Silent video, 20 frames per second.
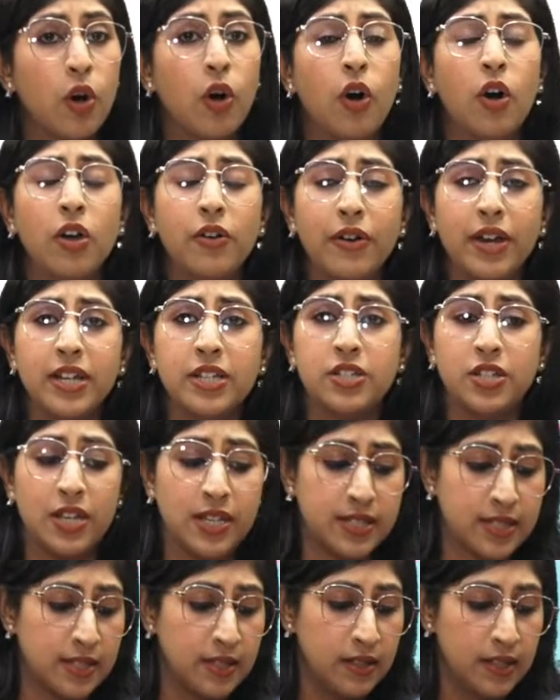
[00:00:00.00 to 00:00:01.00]
Alright
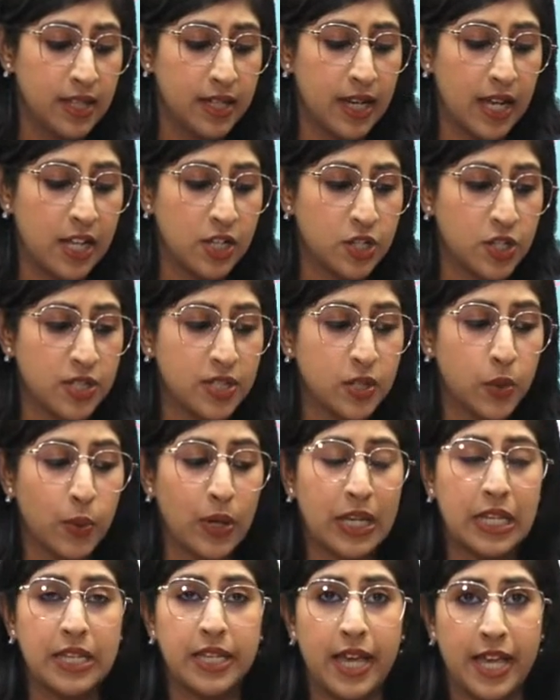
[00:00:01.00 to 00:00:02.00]
Jason, then I'll just
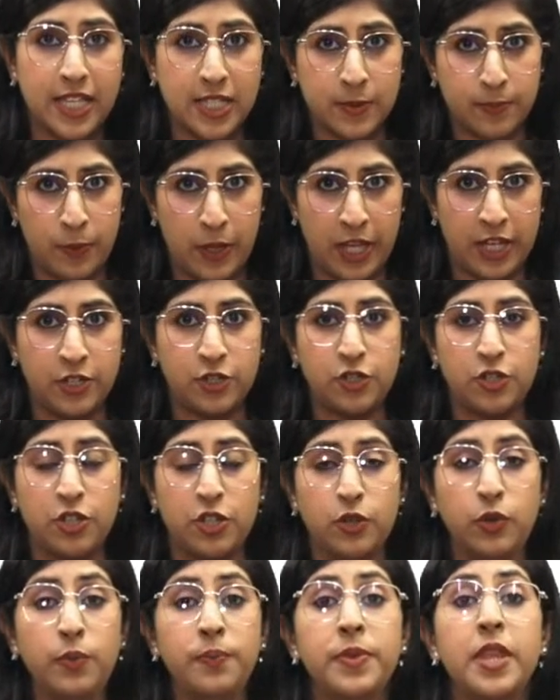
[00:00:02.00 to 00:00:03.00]
quickly explain to
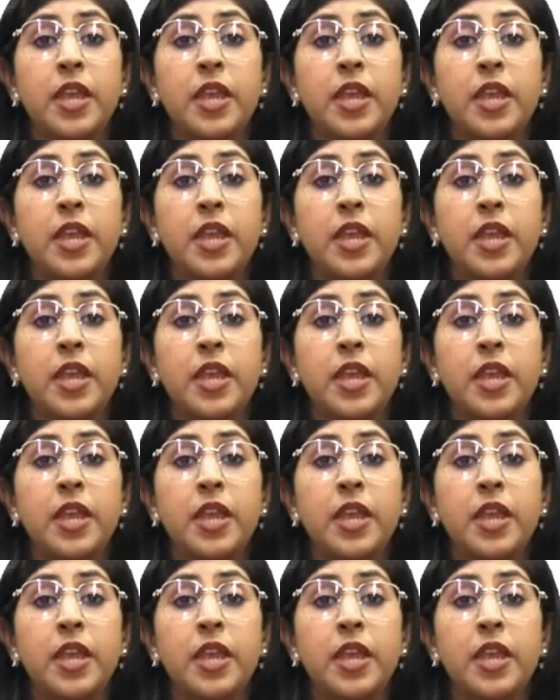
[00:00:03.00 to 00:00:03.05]
you.